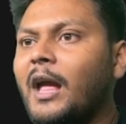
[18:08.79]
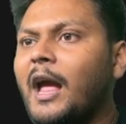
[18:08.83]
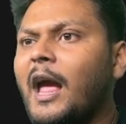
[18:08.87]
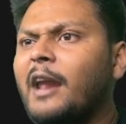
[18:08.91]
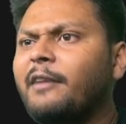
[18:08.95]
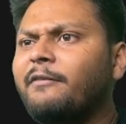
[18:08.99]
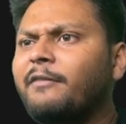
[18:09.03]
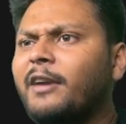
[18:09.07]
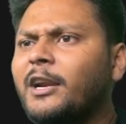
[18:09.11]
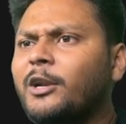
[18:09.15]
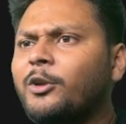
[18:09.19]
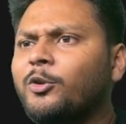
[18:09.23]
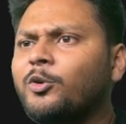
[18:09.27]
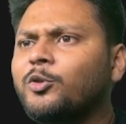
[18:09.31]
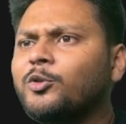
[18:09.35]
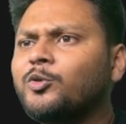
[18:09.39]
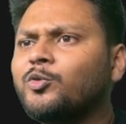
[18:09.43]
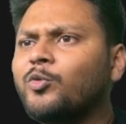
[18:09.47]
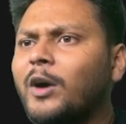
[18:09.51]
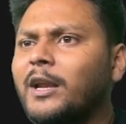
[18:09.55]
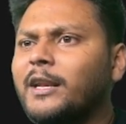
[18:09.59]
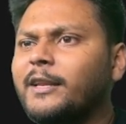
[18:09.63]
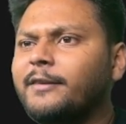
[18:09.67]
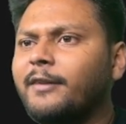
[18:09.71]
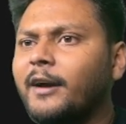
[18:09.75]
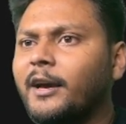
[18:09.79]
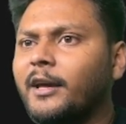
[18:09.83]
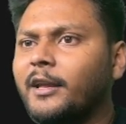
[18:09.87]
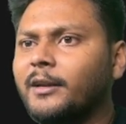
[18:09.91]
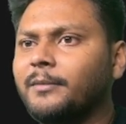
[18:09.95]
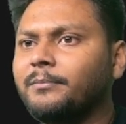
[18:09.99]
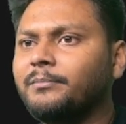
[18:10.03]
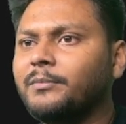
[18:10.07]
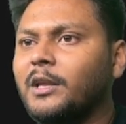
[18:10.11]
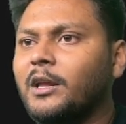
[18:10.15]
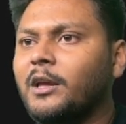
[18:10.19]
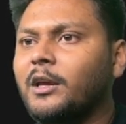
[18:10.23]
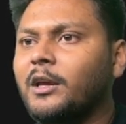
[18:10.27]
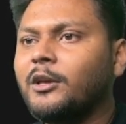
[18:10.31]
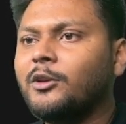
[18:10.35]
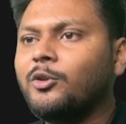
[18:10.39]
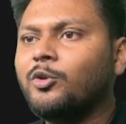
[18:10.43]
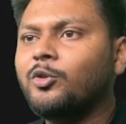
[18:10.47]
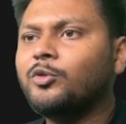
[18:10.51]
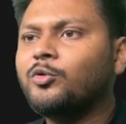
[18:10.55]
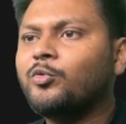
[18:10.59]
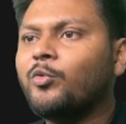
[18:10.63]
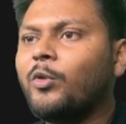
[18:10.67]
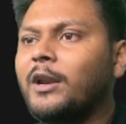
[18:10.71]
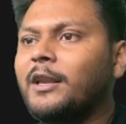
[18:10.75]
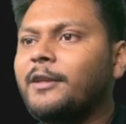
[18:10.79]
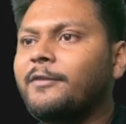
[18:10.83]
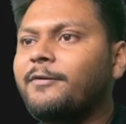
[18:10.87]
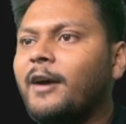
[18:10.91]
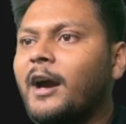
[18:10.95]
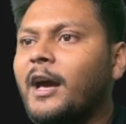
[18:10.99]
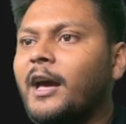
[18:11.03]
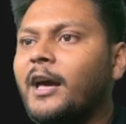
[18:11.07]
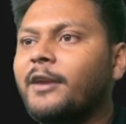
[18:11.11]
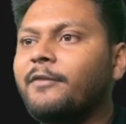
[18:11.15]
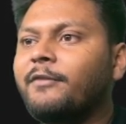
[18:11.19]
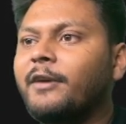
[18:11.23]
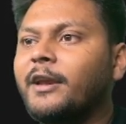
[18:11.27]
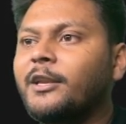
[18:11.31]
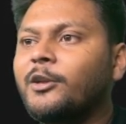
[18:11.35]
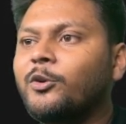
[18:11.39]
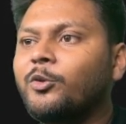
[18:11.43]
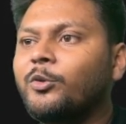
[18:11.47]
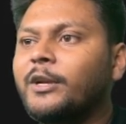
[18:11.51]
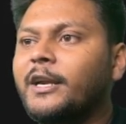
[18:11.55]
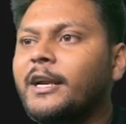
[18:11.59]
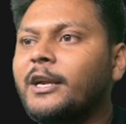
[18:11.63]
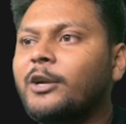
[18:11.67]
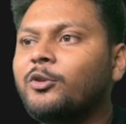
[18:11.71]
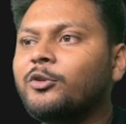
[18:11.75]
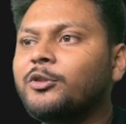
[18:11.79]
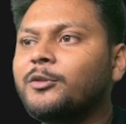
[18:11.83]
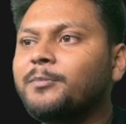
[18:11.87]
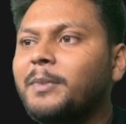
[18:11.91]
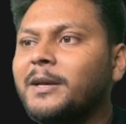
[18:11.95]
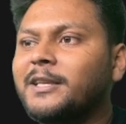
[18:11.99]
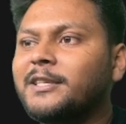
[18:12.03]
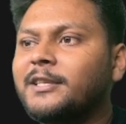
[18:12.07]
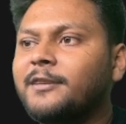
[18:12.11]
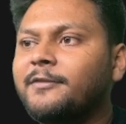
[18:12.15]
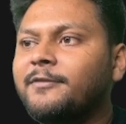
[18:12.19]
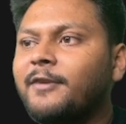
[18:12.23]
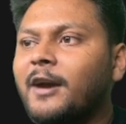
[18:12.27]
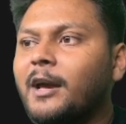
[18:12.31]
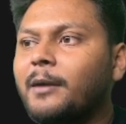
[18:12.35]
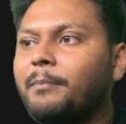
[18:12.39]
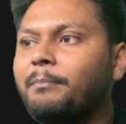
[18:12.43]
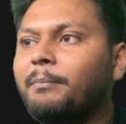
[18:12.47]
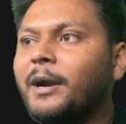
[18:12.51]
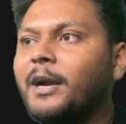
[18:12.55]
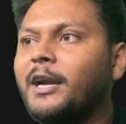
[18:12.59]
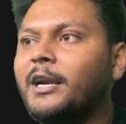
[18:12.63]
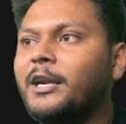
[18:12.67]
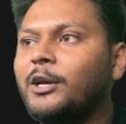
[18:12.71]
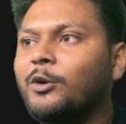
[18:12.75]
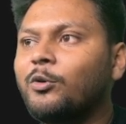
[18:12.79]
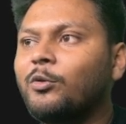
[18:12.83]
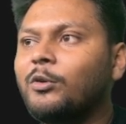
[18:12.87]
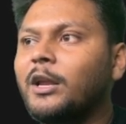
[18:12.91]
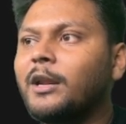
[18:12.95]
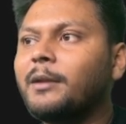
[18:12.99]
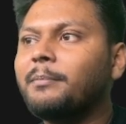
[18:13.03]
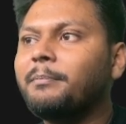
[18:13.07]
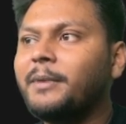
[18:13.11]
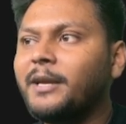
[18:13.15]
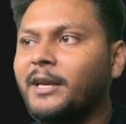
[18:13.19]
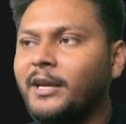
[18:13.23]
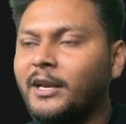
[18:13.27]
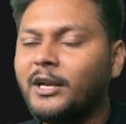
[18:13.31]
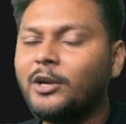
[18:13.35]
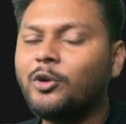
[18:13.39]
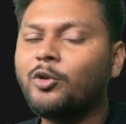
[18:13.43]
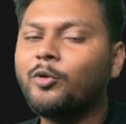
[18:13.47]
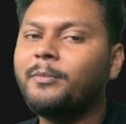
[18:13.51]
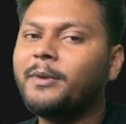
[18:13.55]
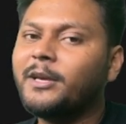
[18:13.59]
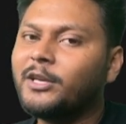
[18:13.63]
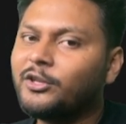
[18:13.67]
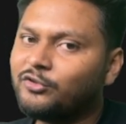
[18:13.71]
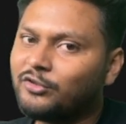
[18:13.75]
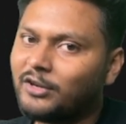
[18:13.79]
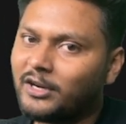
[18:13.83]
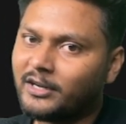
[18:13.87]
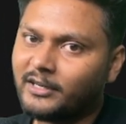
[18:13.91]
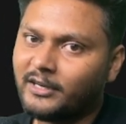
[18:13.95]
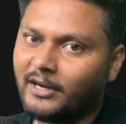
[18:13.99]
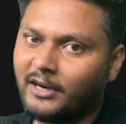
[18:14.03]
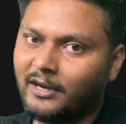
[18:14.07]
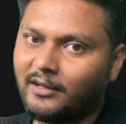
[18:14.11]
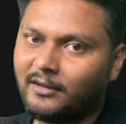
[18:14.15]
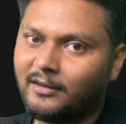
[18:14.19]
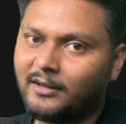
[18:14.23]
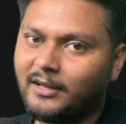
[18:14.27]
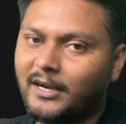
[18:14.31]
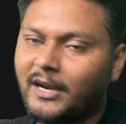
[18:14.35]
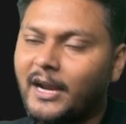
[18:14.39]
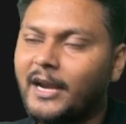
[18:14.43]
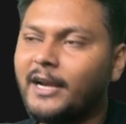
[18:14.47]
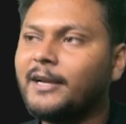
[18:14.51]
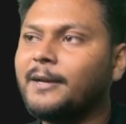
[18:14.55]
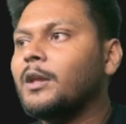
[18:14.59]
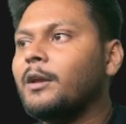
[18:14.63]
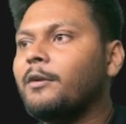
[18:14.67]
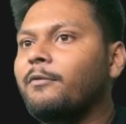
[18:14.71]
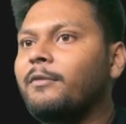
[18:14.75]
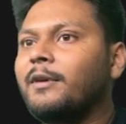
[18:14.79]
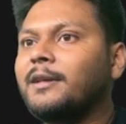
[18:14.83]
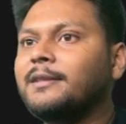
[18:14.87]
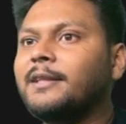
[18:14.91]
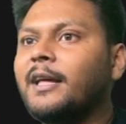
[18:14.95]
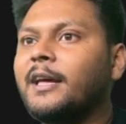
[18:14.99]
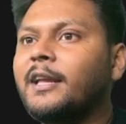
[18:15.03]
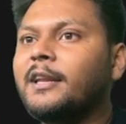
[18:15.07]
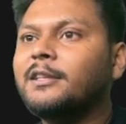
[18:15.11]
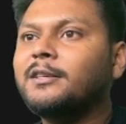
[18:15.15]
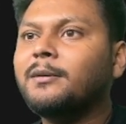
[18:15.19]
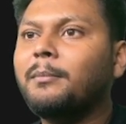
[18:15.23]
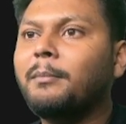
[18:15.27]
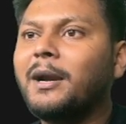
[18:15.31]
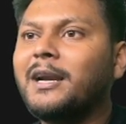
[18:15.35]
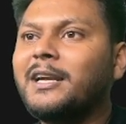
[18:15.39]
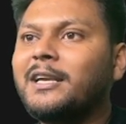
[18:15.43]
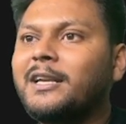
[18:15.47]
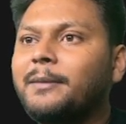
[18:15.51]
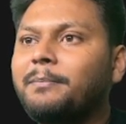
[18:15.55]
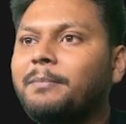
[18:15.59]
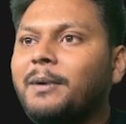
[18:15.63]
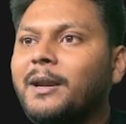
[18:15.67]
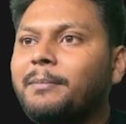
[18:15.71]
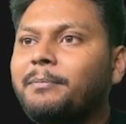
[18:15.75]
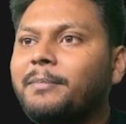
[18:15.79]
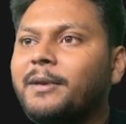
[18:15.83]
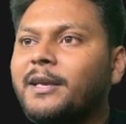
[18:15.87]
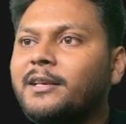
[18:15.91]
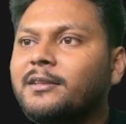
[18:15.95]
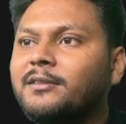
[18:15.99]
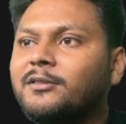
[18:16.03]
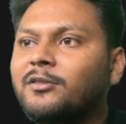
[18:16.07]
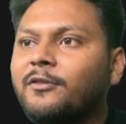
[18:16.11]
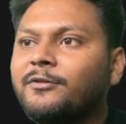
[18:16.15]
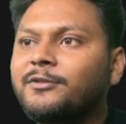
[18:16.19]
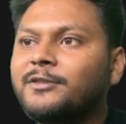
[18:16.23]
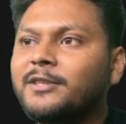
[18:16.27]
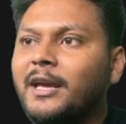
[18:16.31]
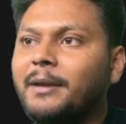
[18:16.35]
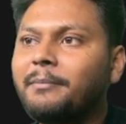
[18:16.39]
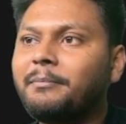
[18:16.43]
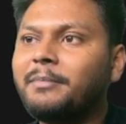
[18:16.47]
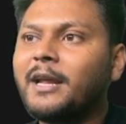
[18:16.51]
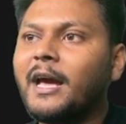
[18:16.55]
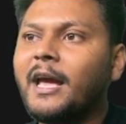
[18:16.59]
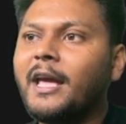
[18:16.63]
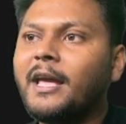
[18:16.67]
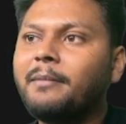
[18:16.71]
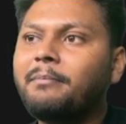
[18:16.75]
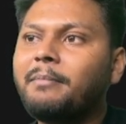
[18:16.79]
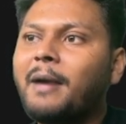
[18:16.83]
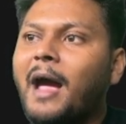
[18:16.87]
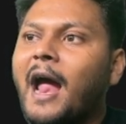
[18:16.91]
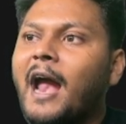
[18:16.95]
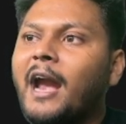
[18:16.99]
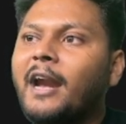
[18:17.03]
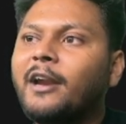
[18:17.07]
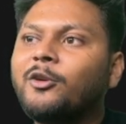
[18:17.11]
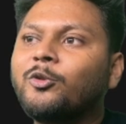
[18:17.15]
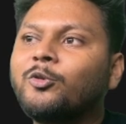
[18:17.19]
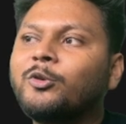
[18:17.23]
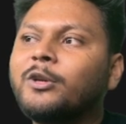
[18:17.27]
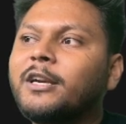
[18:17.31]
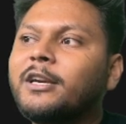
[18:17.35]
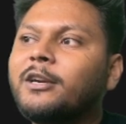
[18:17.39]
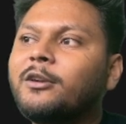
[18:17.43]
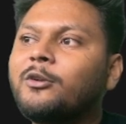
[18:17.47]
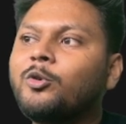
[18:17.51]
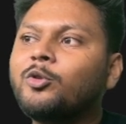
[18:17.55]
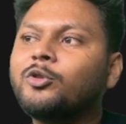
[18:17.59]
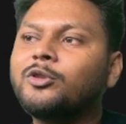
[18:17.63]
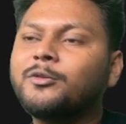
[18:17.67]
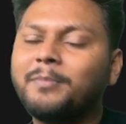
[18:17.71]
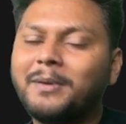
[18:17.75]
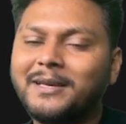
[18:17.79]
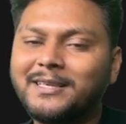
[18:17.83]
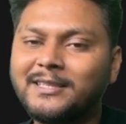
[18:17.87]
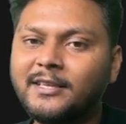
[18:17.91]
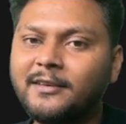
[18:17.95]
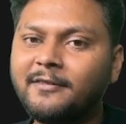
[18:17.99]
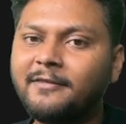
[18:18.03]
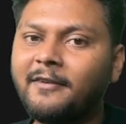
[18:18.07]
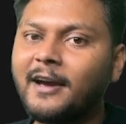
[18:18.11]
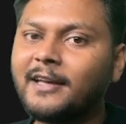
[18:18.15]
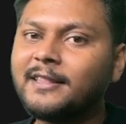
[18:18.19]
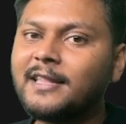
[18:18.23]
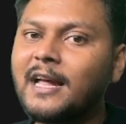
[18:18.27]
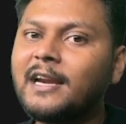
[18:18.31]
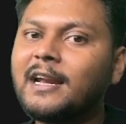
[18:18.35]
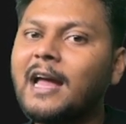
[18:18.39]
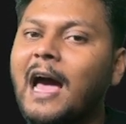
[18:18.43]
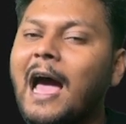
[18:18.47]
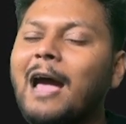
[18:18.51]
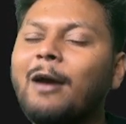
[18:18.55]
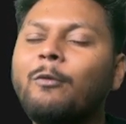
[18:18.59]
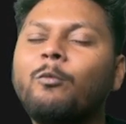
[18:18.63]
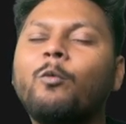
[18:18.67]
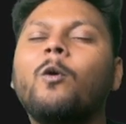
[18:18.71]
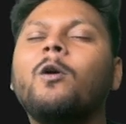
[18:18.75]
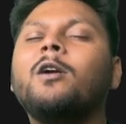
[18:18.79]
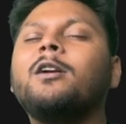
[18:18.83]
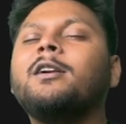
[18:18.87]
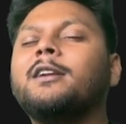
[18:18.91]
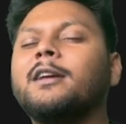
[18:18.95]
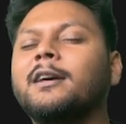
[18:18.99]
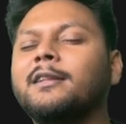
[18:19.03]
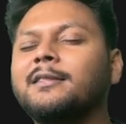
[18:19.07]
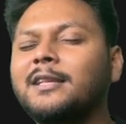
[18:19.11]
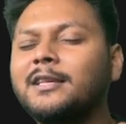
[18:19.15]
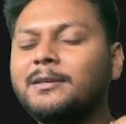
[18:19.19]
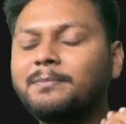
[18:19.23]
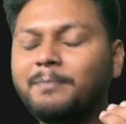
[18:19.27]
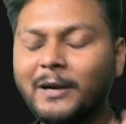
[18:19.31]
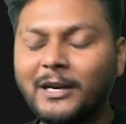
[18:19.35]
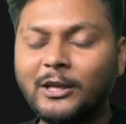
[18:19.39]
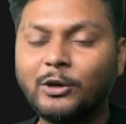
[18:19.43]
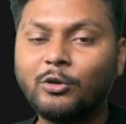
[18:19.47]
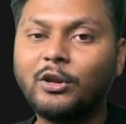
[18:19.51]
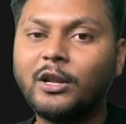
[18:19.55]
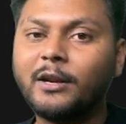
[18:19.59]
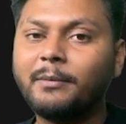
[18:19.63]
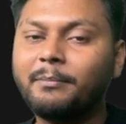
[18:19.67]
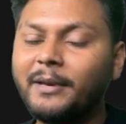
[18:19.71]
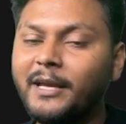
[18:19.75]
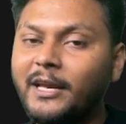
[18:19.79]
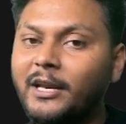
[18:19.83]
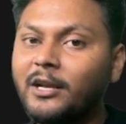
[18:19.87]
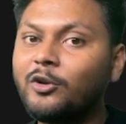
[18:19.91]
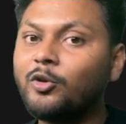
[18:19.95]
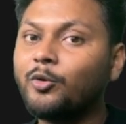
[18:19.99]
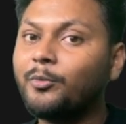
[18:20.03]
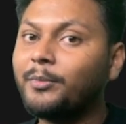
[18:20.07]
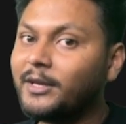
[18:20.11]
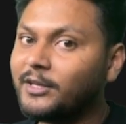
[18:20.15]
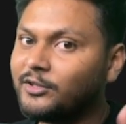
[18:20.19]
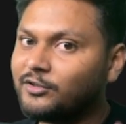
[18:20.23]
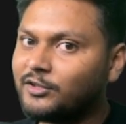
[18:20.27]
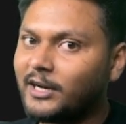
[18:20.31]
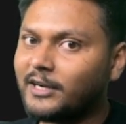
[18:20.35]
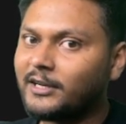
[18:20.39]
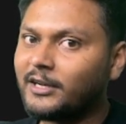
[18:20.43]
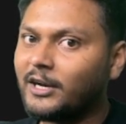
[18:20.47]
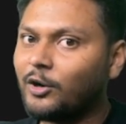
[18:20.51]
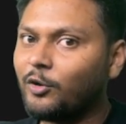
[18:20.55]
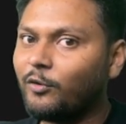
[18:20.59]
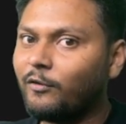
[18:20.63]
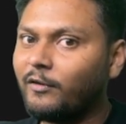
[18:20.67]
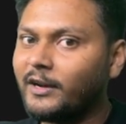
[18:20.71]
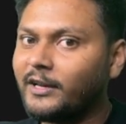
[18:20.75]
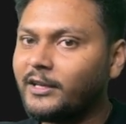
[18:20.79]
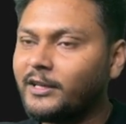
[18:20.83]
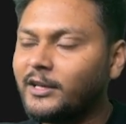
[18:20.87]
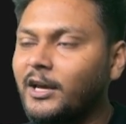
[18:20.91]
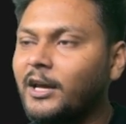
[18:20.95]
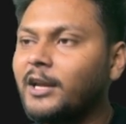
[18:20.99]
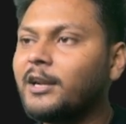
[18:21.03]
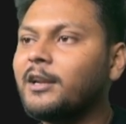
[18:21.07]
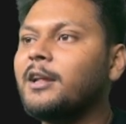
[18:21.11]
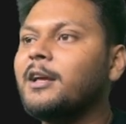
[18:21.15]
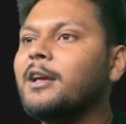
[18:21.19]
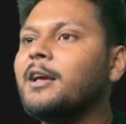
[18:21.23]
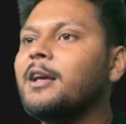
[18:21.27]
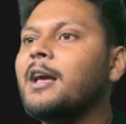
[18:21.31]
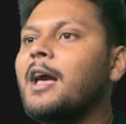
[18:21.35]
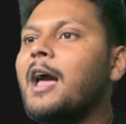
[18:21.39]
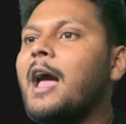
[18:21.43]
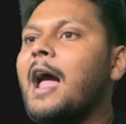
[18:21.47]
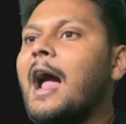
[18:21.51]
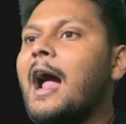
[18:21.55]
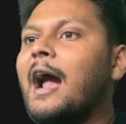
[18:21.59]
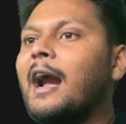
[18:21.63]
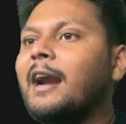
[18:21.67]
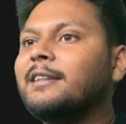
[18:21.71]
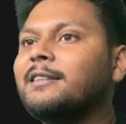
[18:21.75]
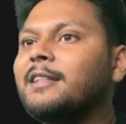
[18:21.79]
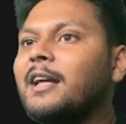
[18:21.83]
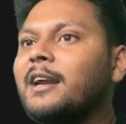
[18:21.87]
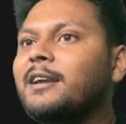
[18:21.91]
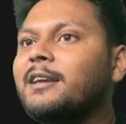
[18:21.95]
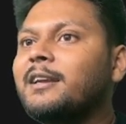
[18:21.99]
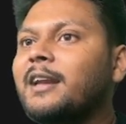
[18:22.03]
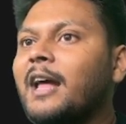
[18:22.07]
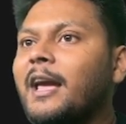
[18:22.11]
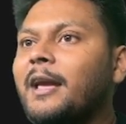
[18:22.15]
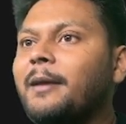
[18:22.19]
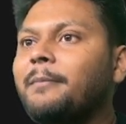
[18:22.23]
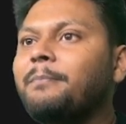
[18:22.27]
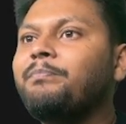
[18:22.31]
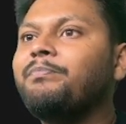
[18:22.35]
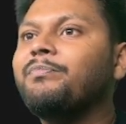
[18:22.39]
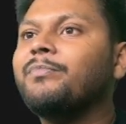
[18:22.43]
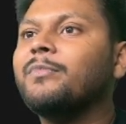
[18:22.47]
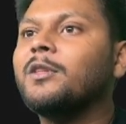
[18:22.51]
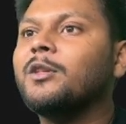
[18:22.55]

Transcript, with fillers: And when to use qualifier? Use qualifier when you need to specify a particular bean to be injected, right? When there is a multiple beans of same type and you need to specify that I want this particular bean to be injected over here, at that time